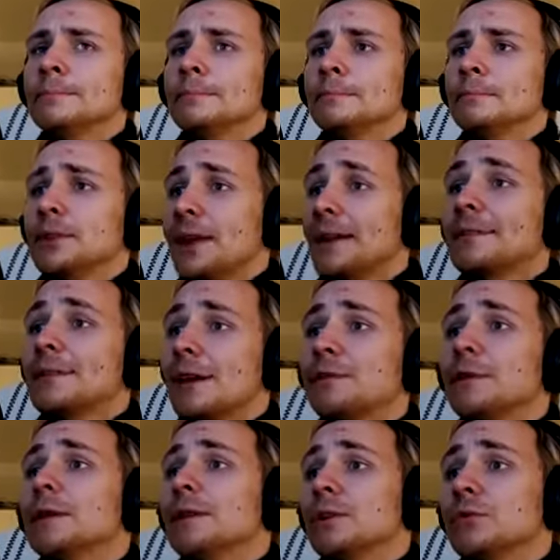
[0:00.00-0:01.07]
But that's
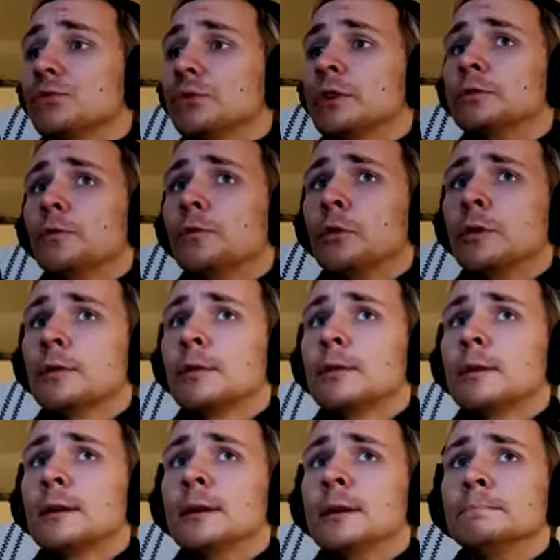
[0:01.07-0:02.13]
definitely a fringe voice.
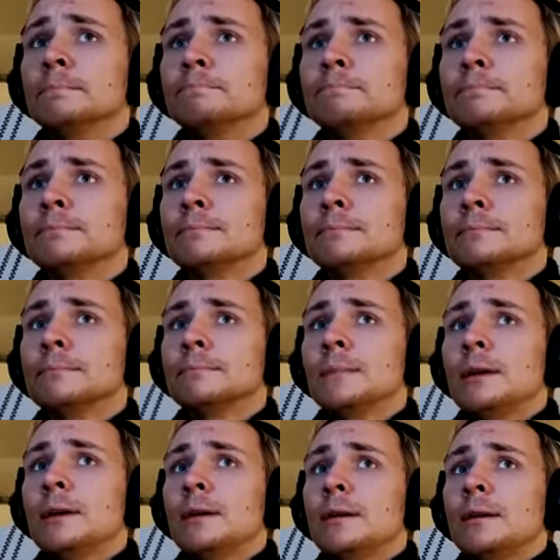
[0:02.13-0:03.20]

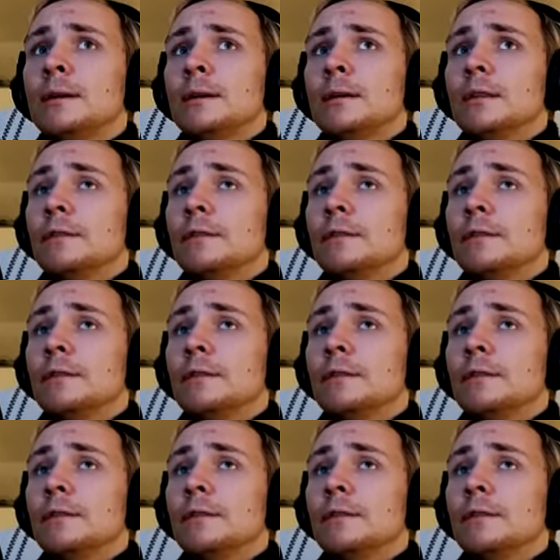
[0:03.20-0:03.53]
The